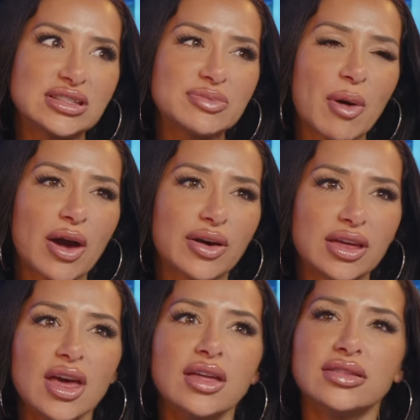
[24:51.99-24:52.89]

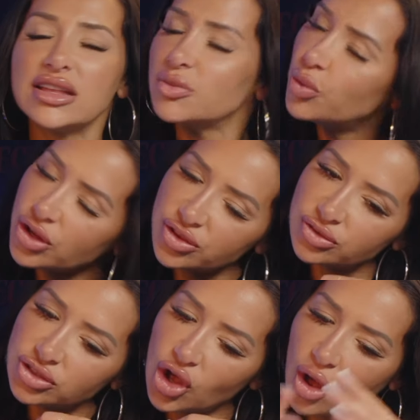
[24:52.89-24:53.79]
inspiring. That what are the
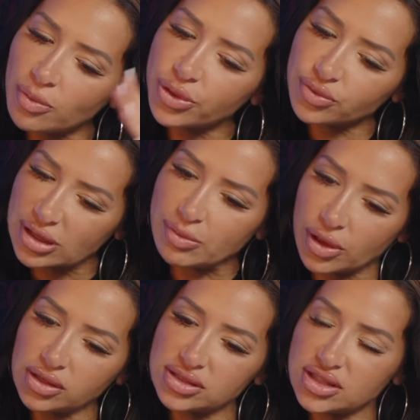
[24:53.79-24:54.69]
top three
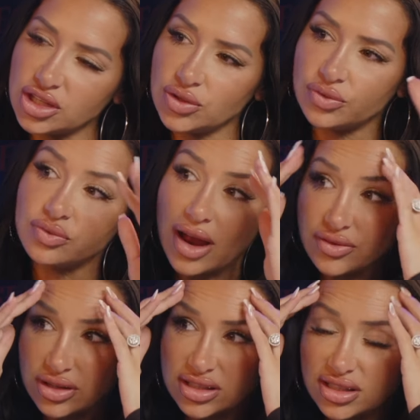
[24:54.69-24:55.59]
books that you've
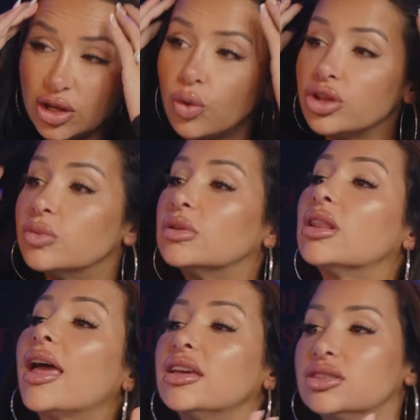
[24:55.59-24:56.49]
read recently, or you would
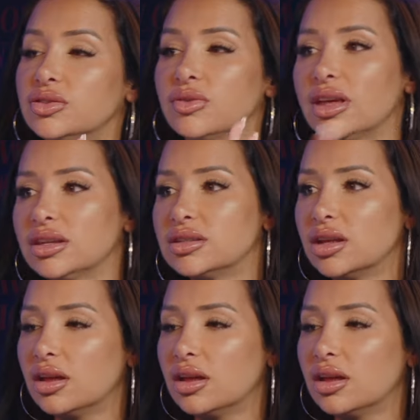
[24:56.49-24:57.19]
like to read? read?